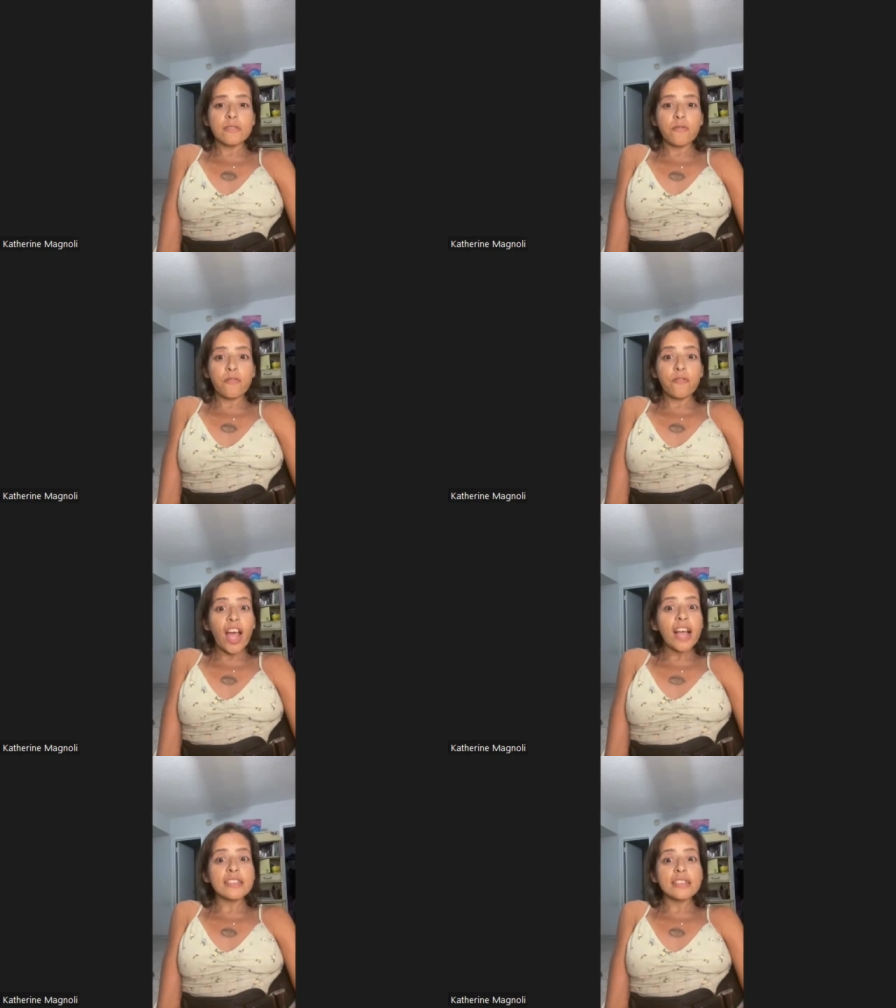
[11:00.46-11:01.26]
is
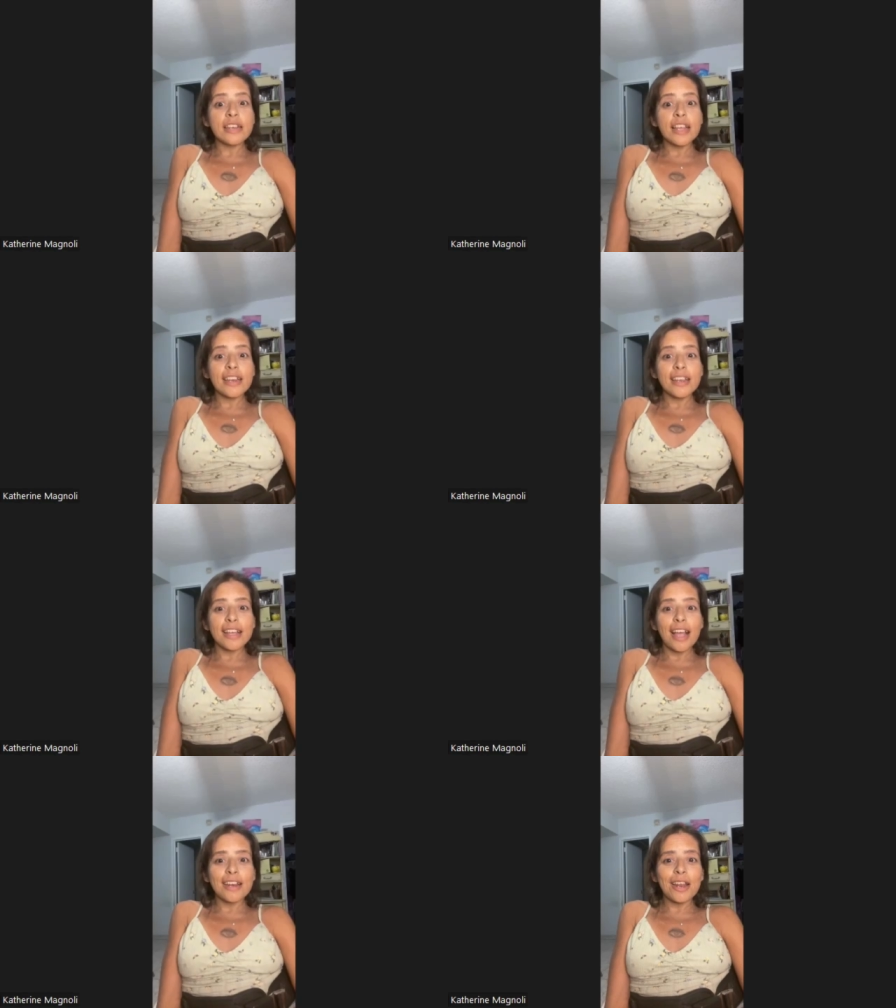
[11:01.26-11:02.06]

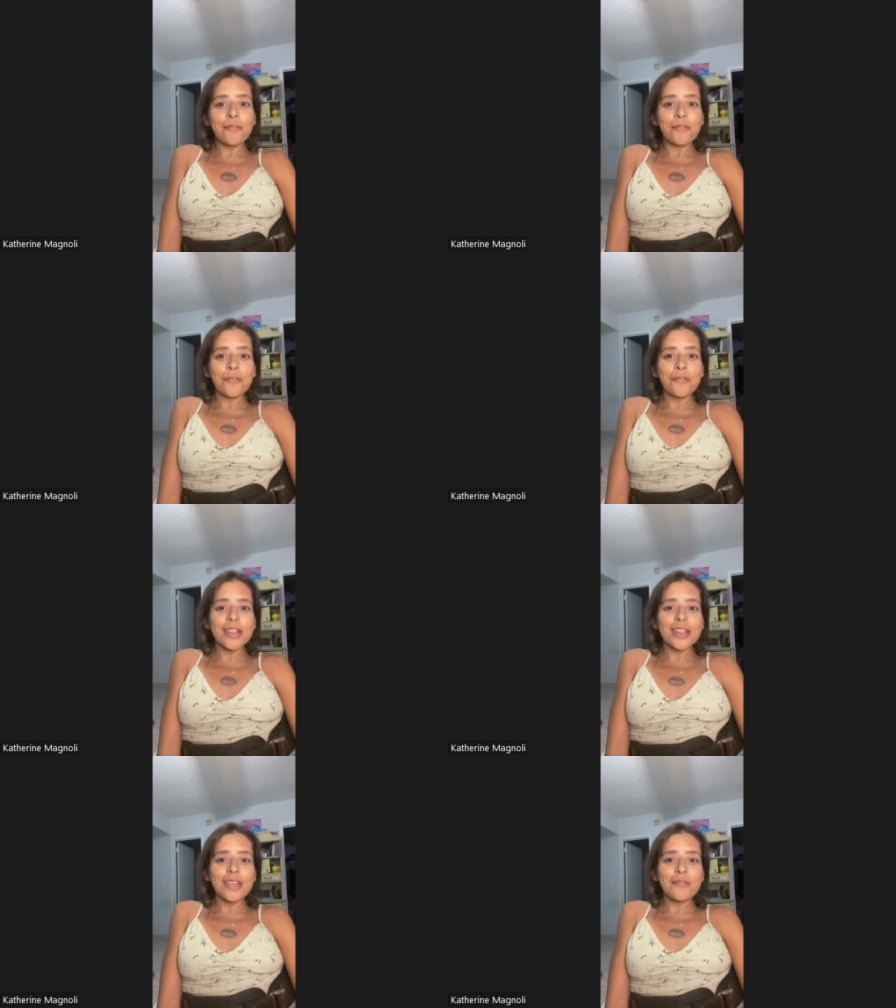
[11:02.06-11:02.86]
fascinating. I never
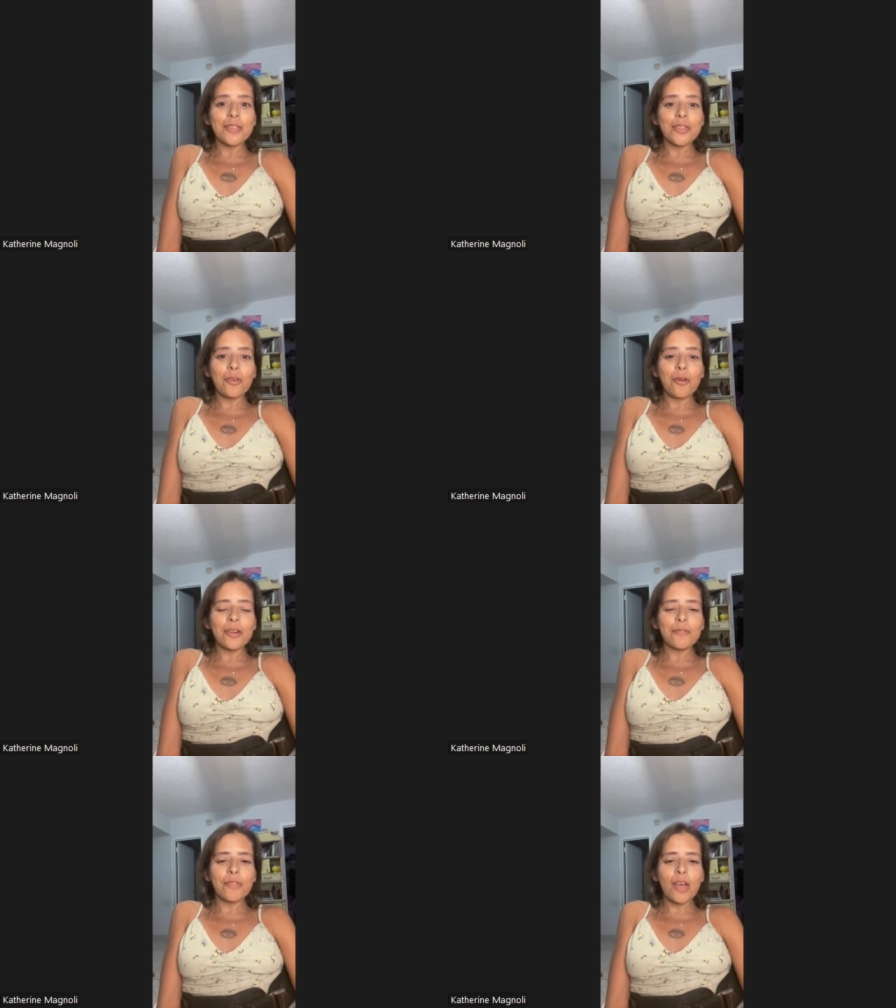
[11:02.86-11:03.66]
really even
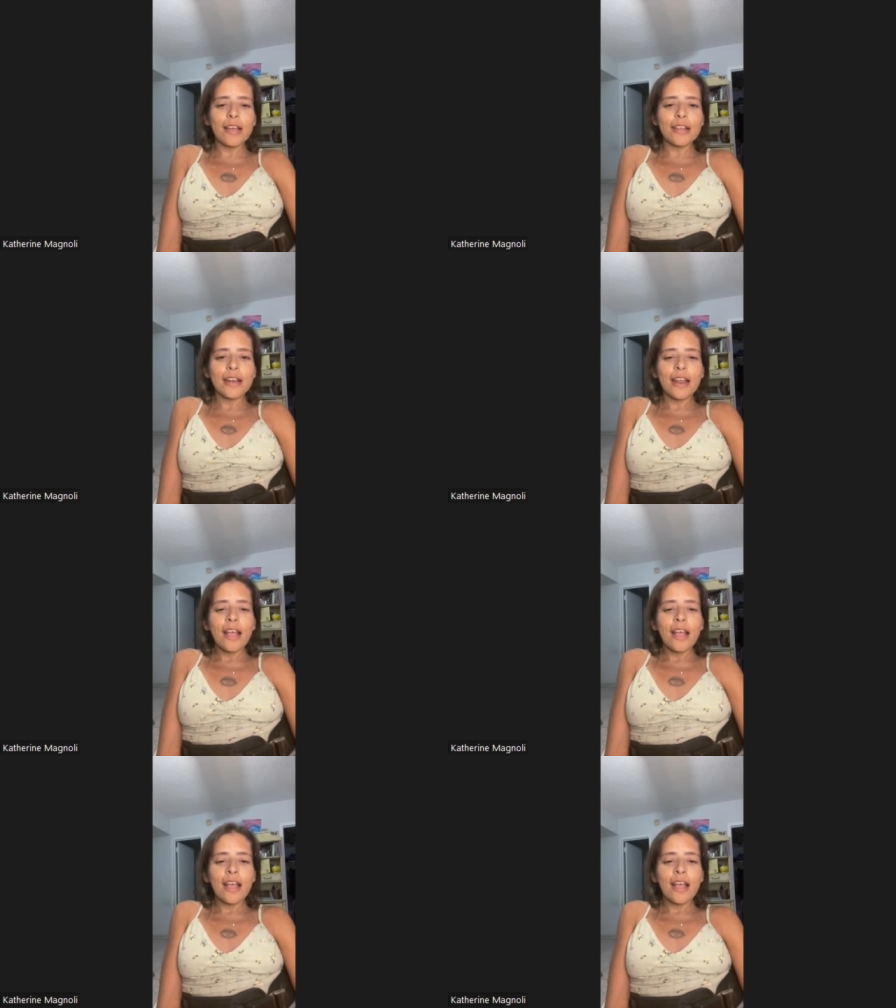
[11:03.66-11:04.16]
thought of that.